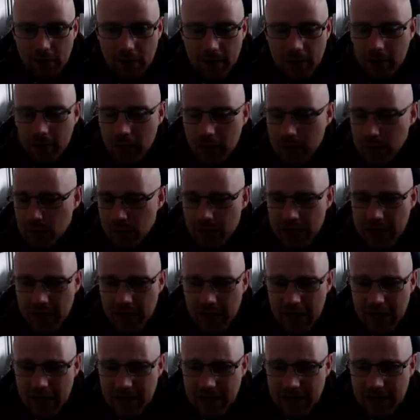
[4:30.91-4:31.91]
Last week,
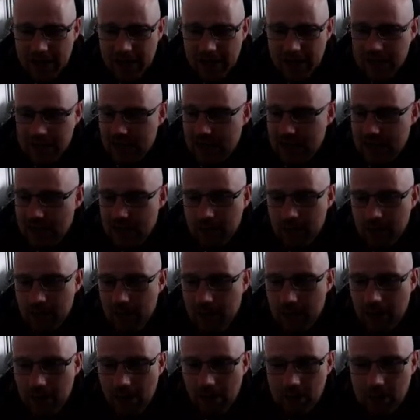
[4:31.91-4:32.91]
it didn't pay
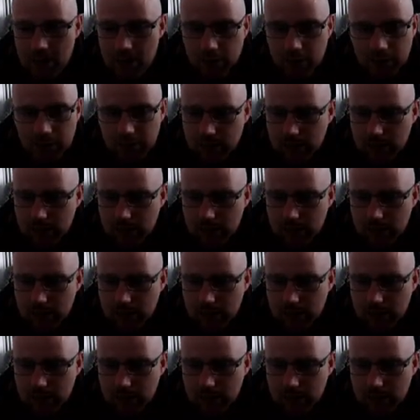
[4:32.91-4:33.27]
out at all.